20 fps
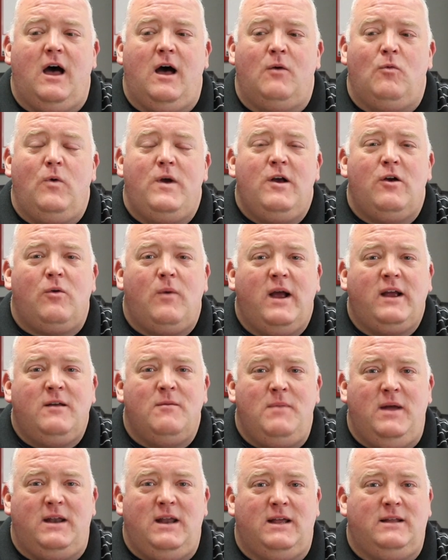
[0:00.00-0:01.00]
we are
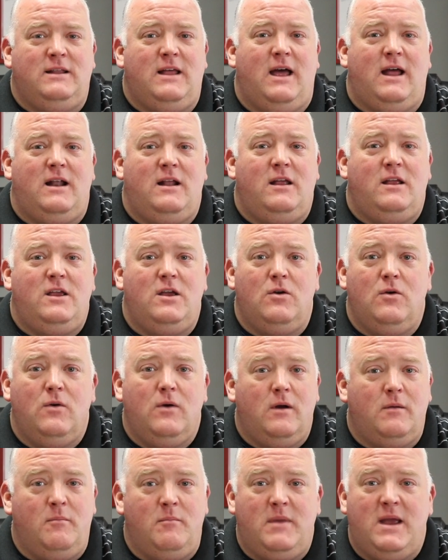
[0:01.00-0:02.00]
recommending that
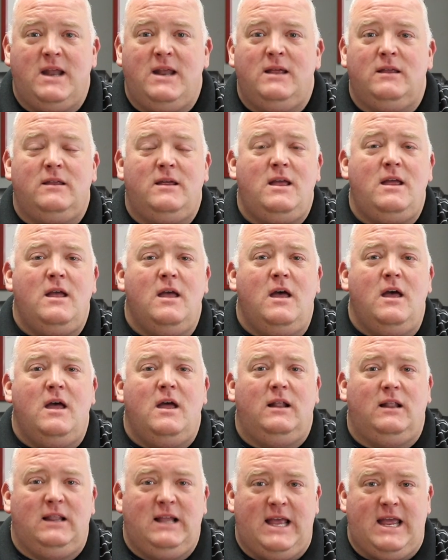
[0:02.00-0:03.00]
you immediately
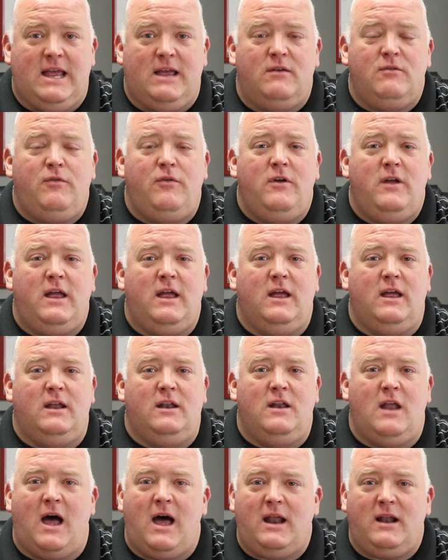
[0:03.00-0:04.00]
leave
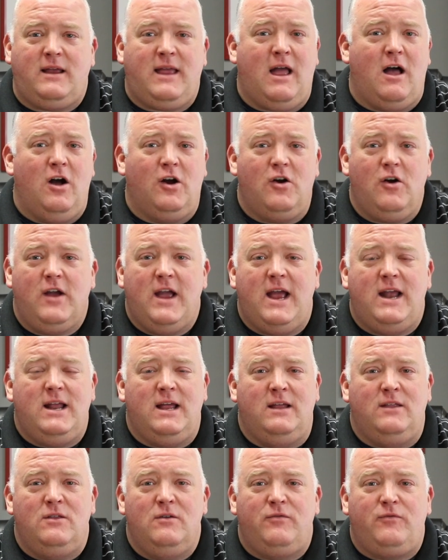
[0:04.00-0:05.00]
and not congregate
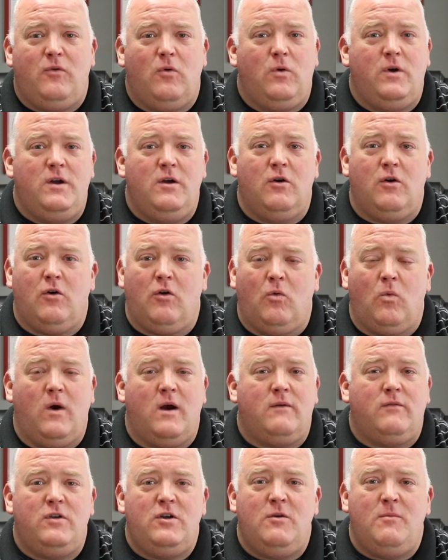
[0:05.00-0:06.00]
in the foyer or
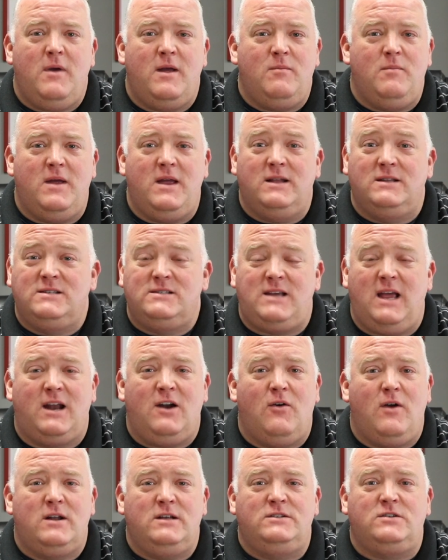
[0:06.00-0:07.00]
wherever you may be and
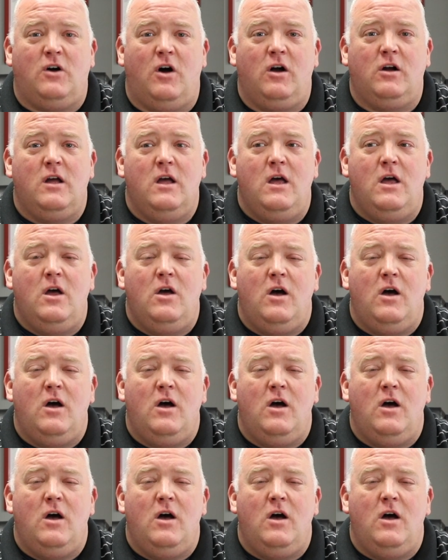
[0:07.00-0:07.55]
stand around and talk.